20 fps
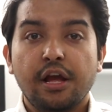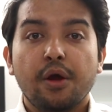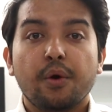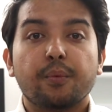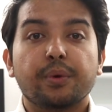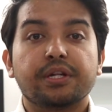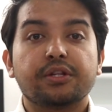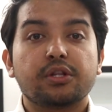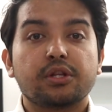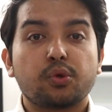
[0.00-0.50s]

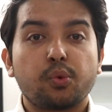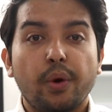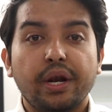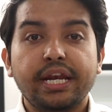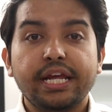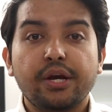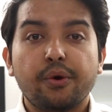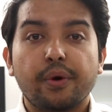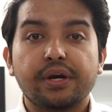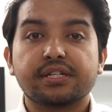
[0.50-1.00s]
with
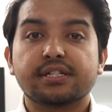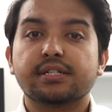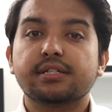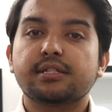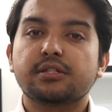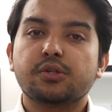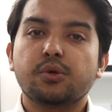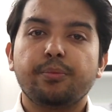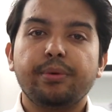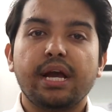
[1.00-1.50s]
20
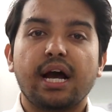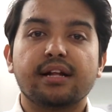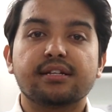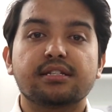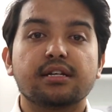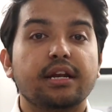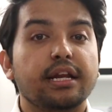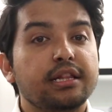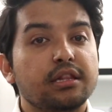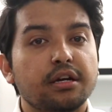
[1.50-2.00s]
questions to be
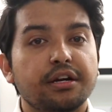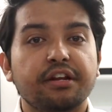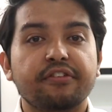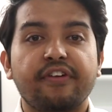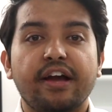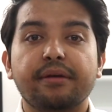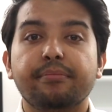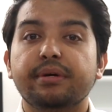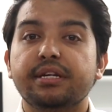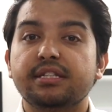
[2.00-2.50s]
answered in
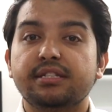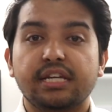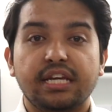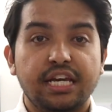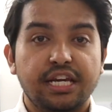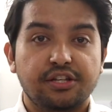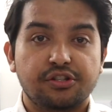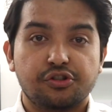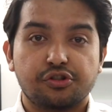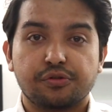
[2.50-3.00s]
35 minutes
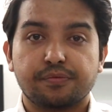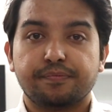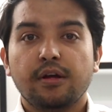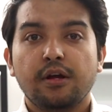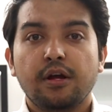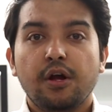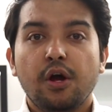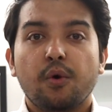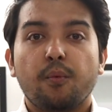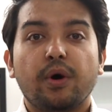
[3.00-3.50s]
each.
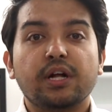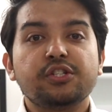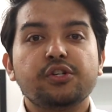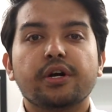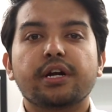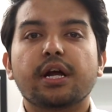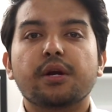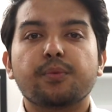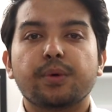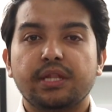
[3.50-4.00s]
Once you're
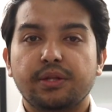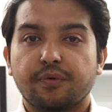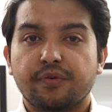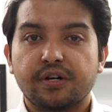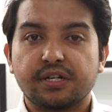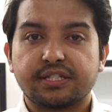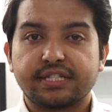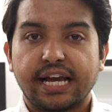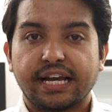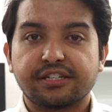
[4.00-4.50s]
done with the
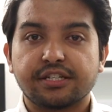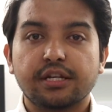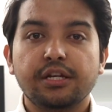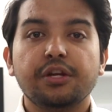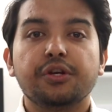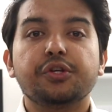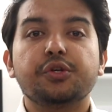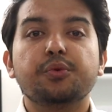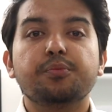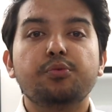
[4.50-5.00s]
first section,
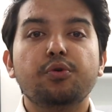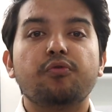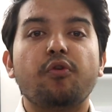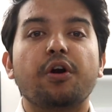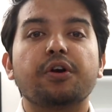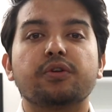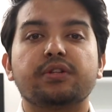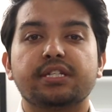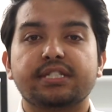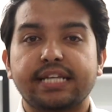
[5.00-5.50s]
you move
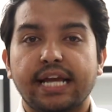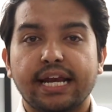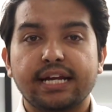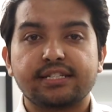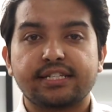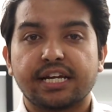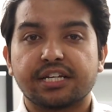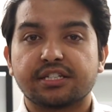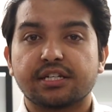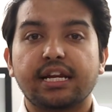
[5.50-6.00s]
on to the second
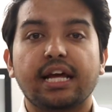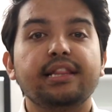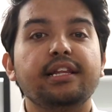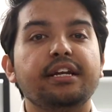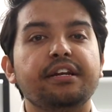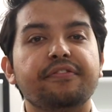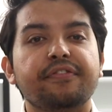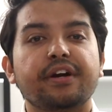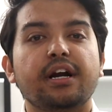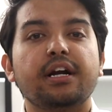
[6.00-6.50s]
section and the
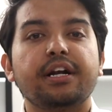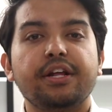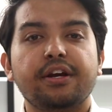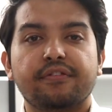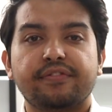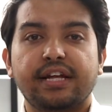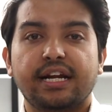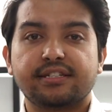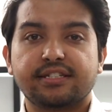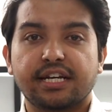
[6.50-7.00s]
difficulty
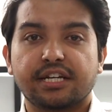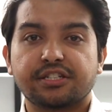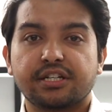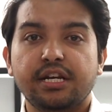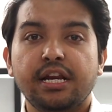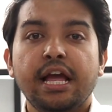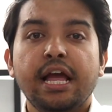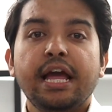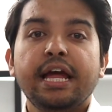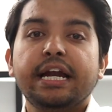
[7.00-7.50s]
of that
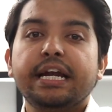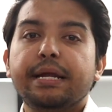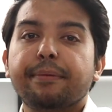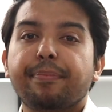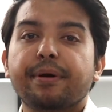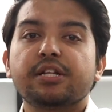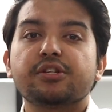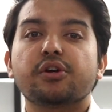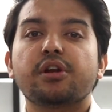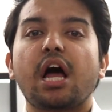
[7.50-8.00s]
section
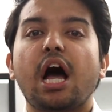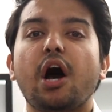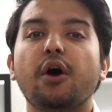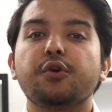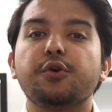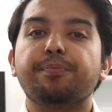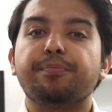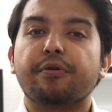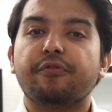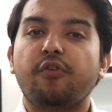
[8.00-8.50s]
depends on how
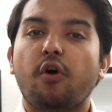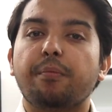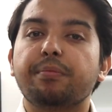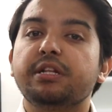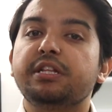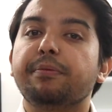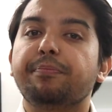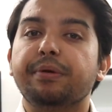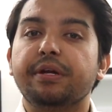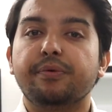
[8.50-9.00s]
you performed
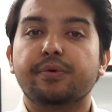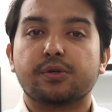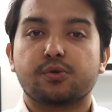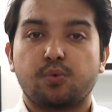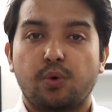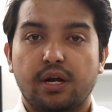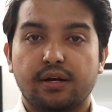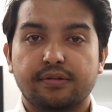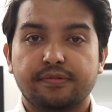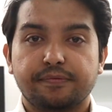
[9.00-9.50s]
in the previous
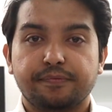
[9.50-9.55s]
one.